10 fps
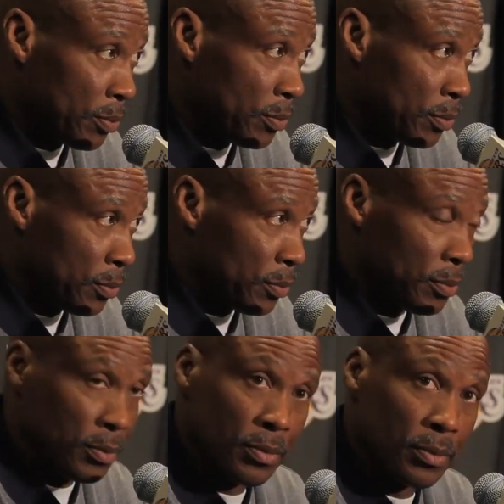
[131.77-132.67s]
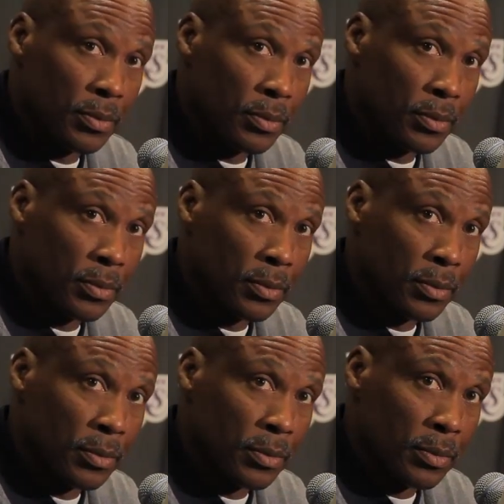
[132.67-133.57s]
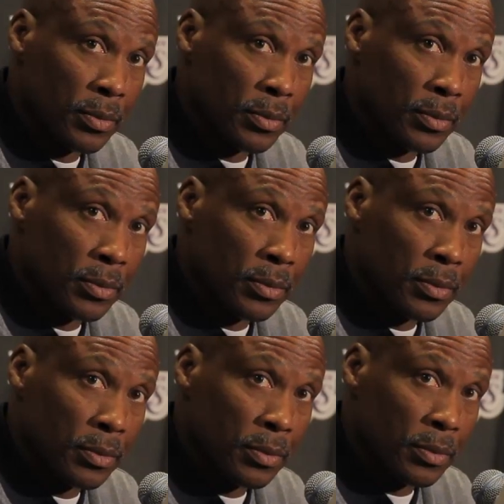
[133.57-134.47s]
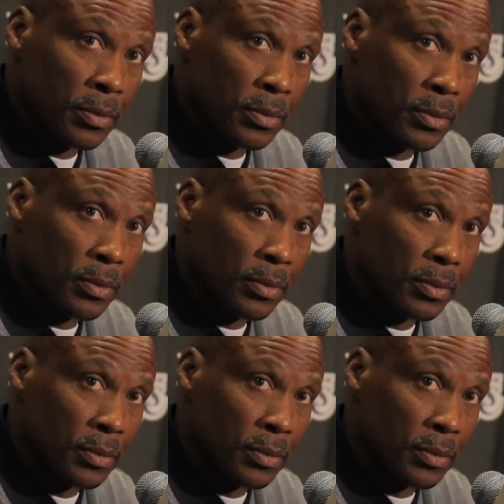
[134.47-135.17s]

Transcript: You said before the game you wanted Tarik to play a little bit more athletically,